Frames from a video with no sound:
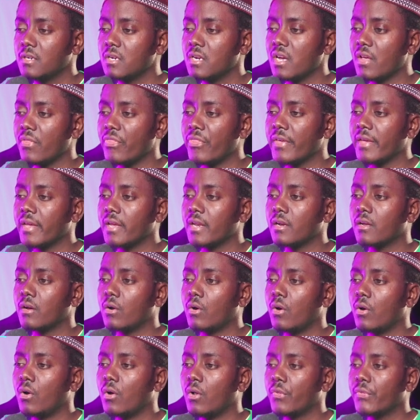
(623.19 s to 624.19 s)
and
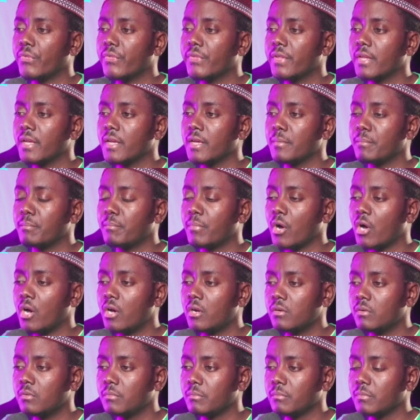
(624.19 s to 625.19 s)
then on the
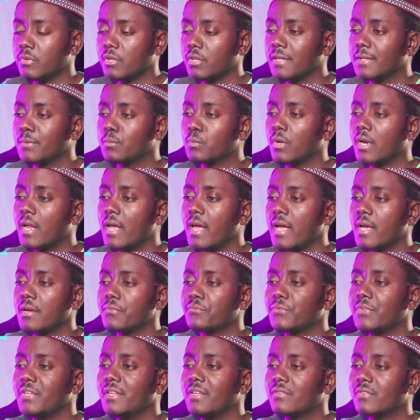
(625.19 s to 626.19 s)
bottom it will have
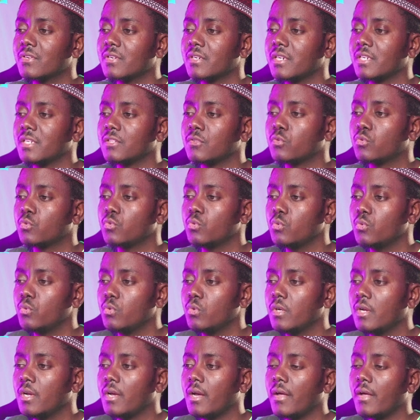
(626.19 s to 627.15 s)
Ethernet 2,